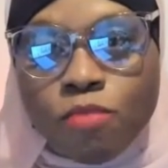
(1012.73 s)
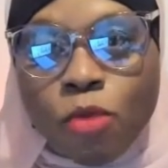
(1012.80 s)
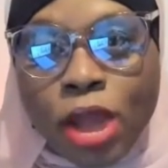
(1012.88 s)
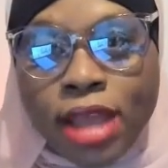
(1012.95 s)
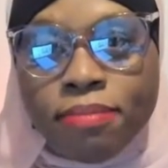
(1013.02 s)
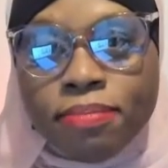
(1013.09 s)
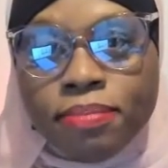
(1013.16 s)

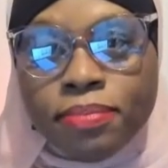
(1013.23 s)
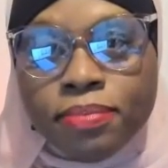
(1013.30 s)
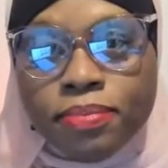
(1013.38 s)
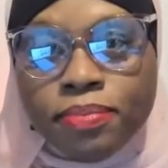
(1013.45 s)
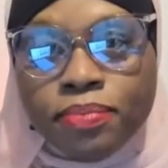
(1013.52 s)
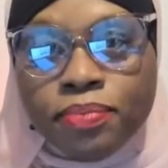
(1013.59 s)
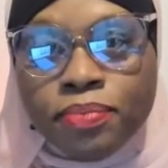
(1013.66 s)
Right?
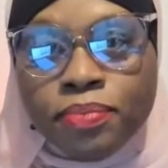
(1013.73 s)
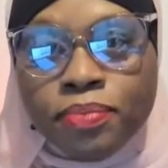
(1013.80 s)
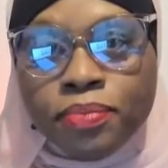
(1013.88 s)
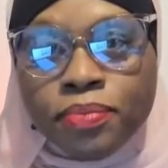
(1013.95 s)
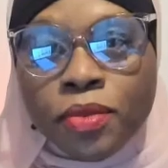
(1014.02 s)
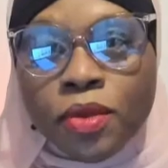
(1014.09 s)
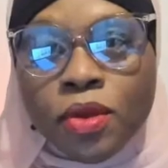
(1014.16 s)

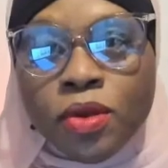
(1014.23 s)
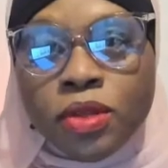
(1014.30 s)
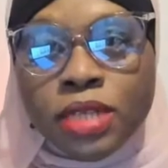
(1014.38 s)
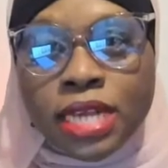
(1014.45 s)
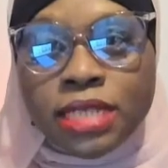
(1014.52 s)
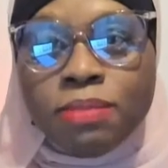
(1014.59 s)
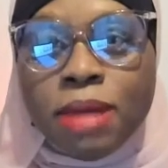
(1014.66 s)

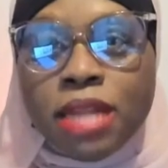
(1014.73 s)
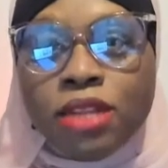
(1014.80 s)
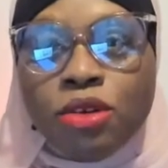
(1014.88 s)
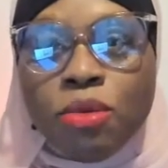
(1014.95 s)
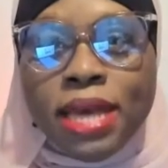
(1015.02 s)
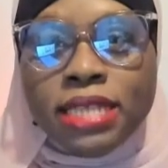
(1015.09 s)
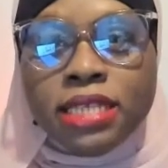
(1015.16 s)
That's my
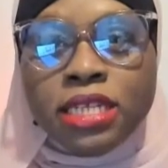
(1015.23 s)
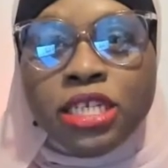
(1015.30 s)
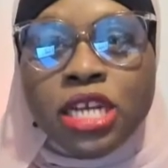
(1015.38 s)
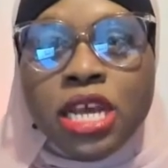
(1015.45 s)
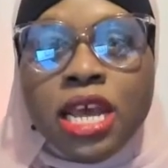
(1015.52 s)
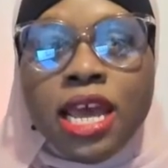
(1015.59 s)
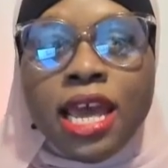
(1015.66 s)
little message.